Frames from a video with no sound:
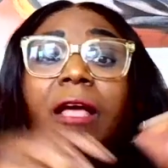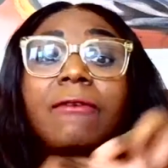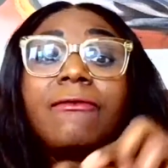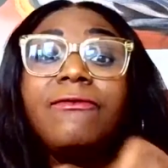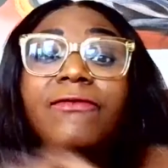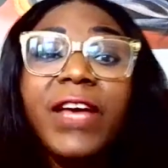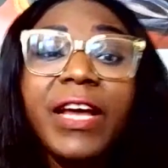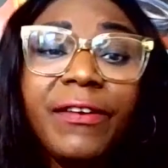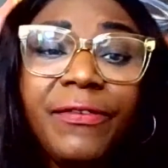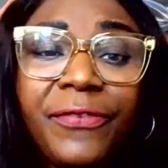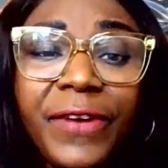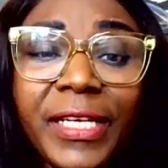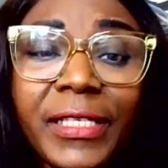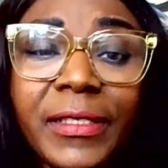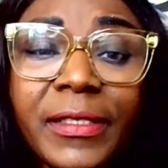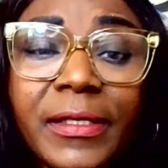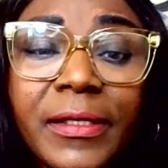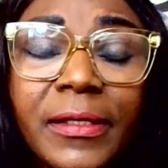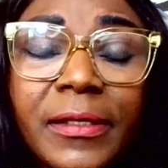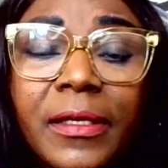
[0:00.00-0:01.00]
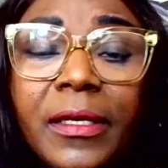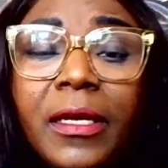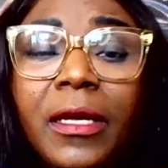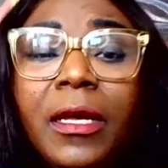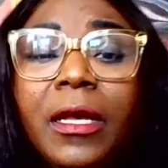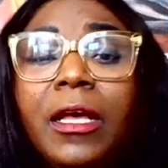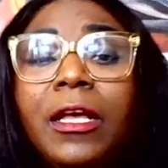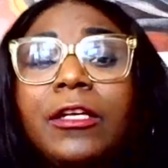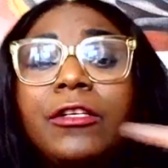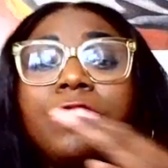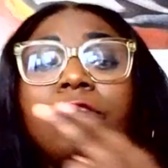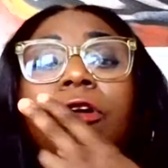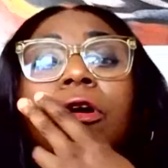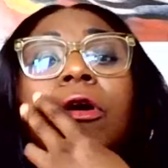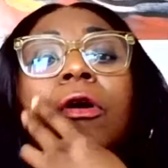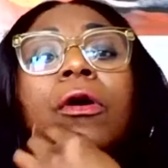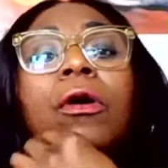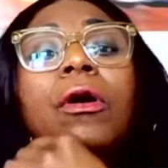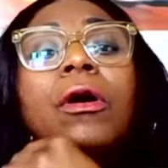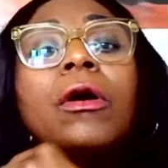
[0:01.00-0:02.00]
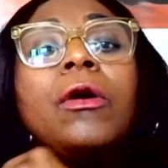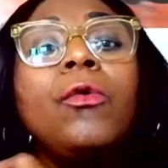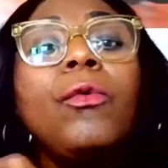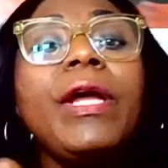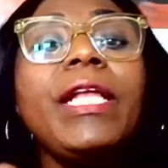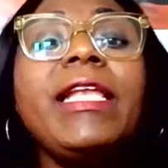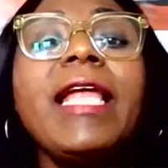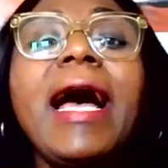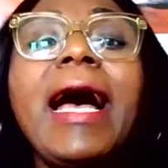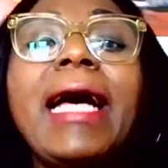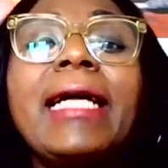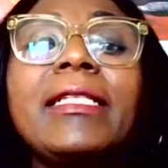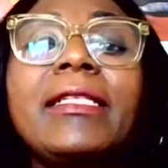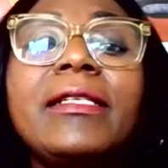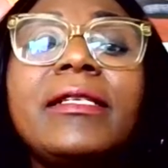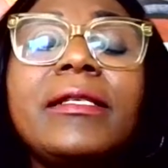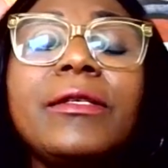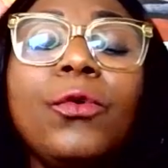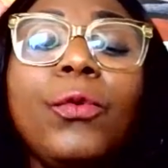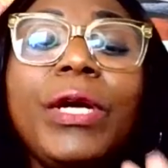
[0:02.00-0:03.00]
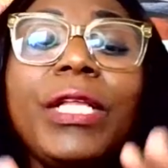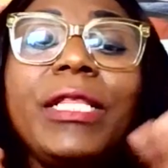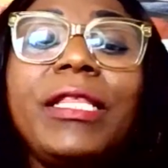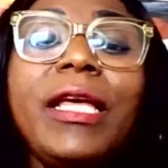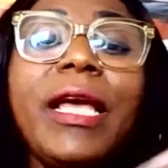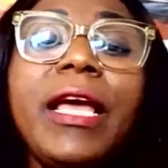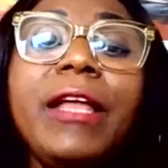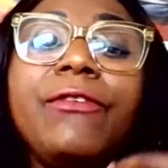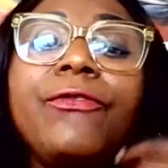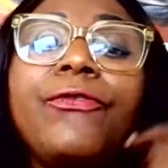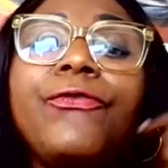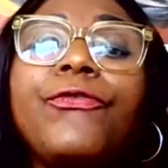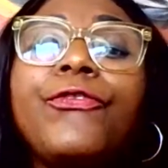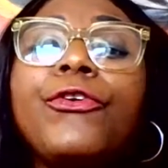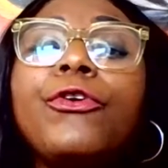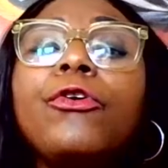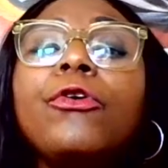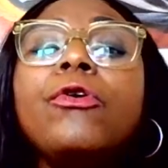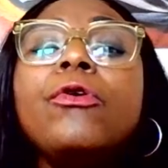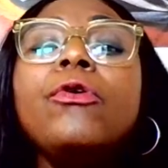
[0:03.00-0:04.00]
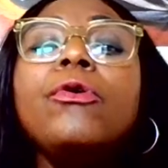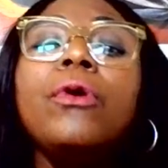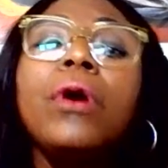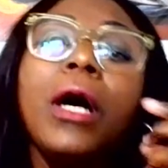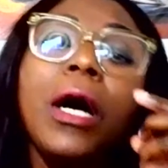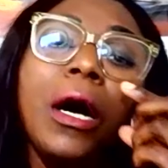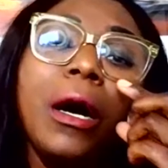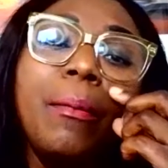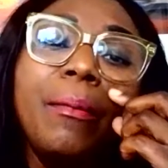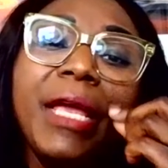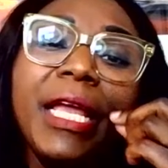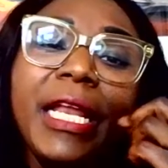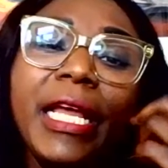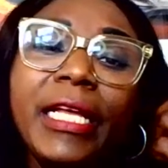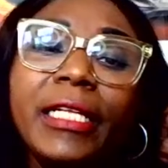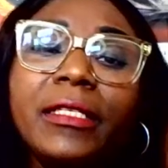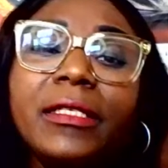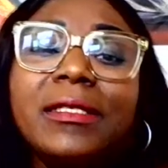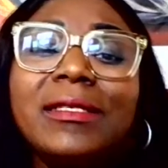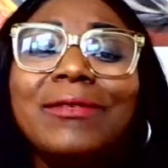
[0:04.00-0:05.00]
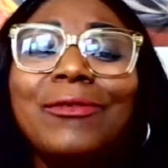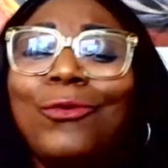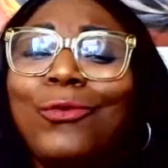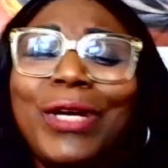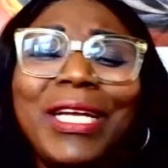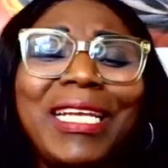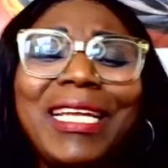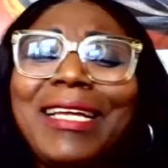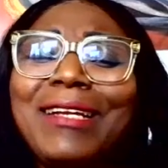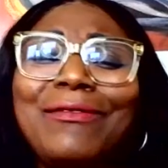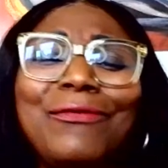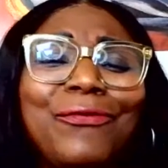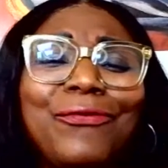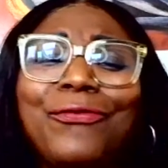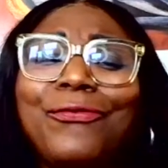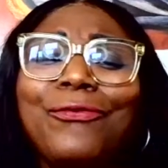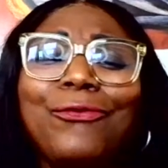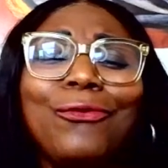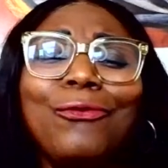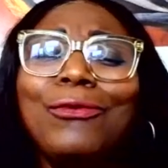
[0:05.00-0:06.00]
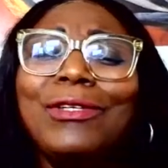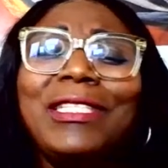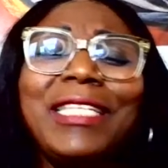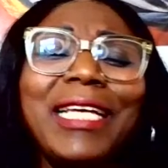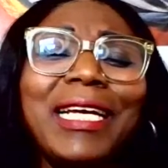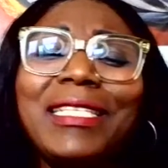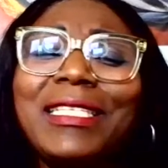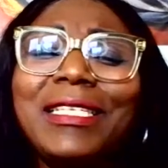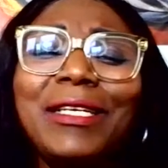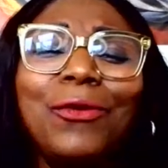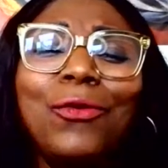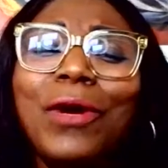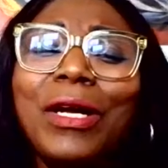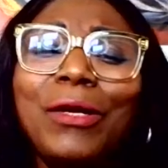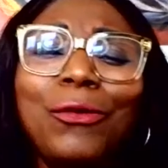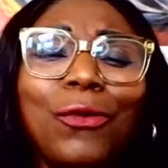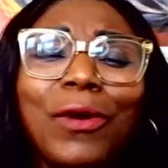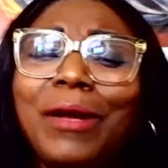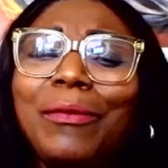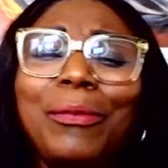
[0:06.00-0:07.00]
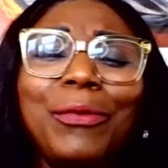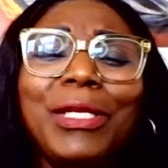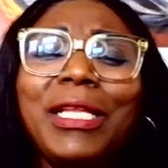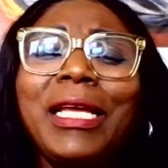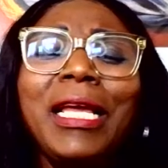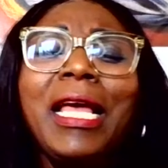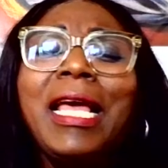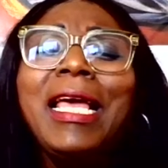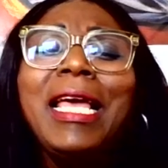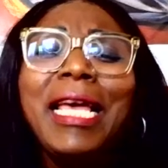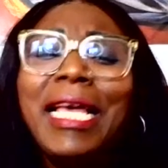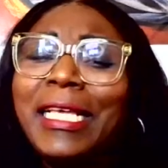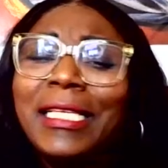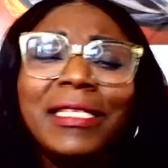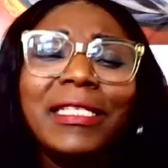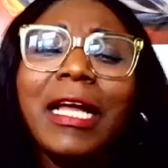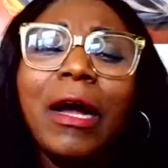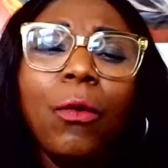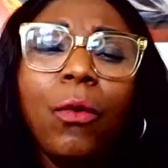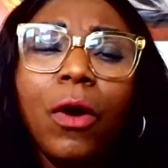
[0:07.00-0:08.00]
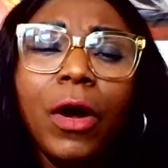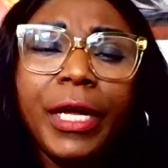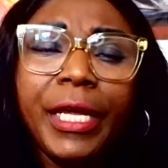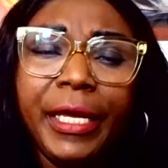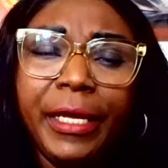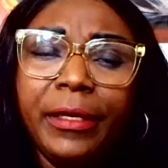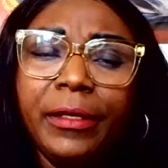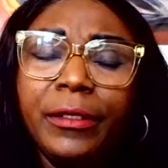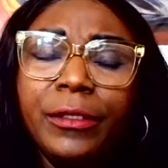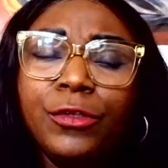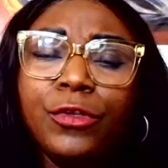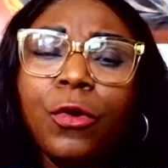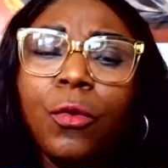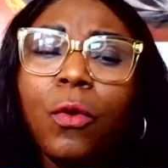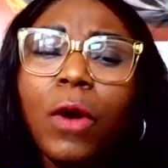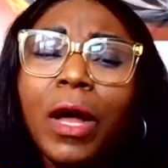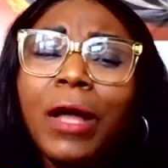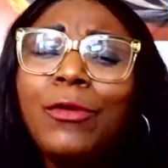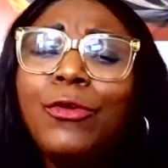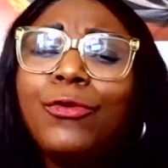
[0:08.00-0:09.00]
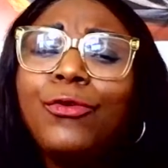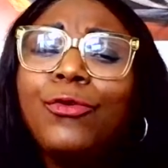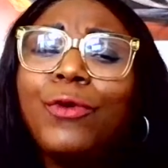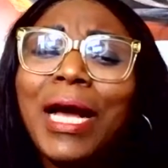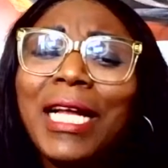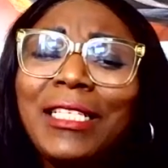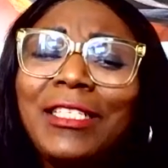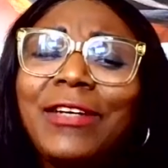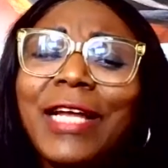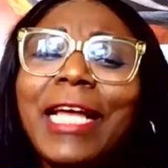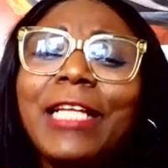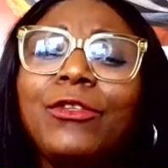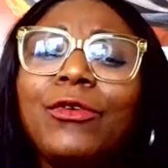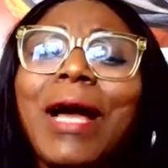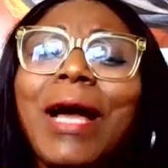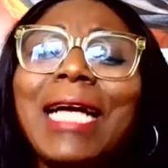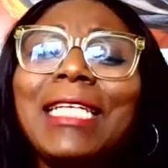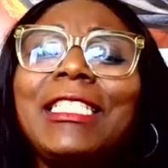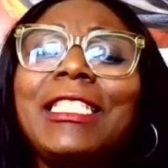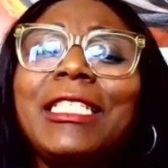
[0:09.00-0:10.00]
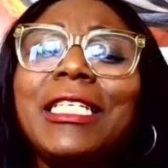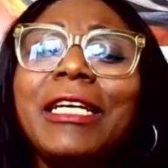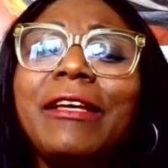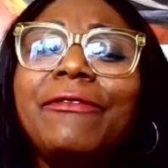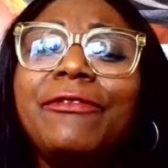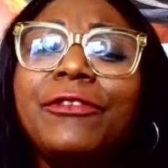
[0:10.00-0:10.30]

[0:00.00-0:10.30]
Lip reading: Very fast. So With that, within few minutes, within 31 within it start working. So what you are trying to achieve